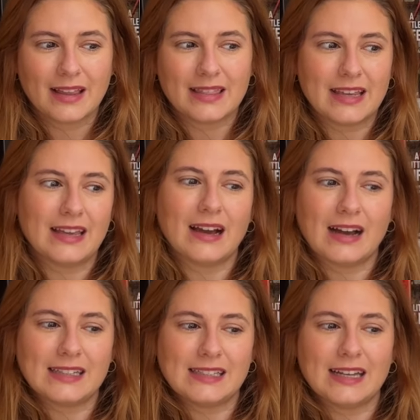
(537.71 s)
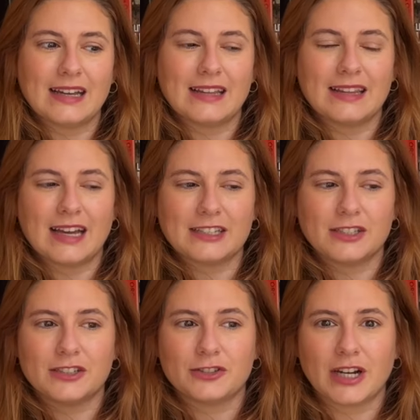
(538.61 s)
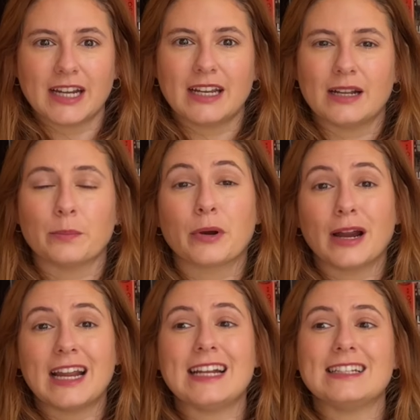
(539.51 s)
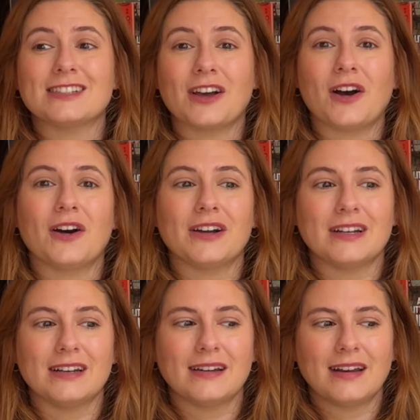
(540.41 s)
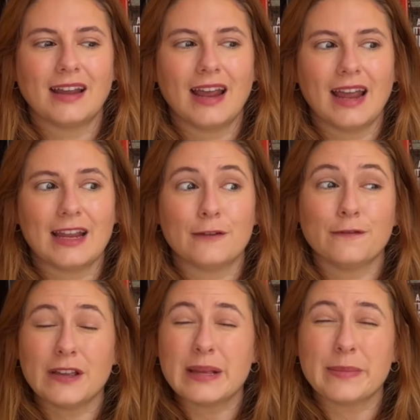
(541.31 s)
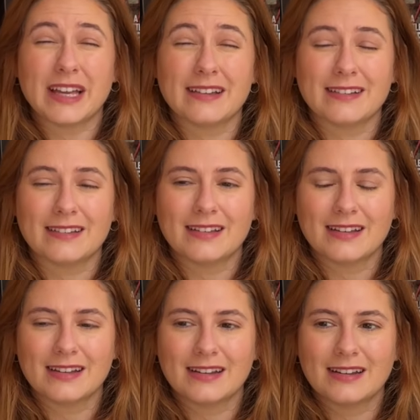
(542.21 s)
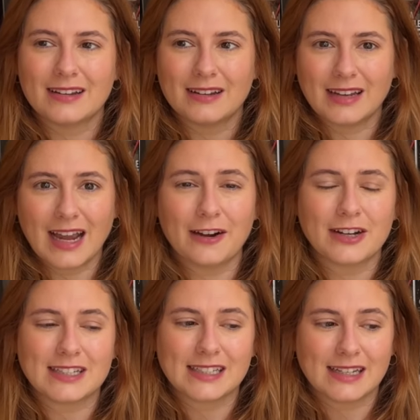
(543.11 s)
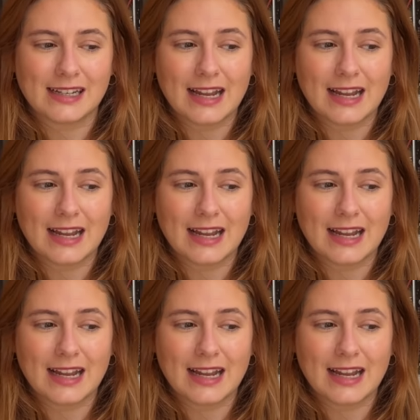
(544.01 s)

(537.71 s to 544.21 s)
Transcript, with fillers: the idea that Dracula preys on a female character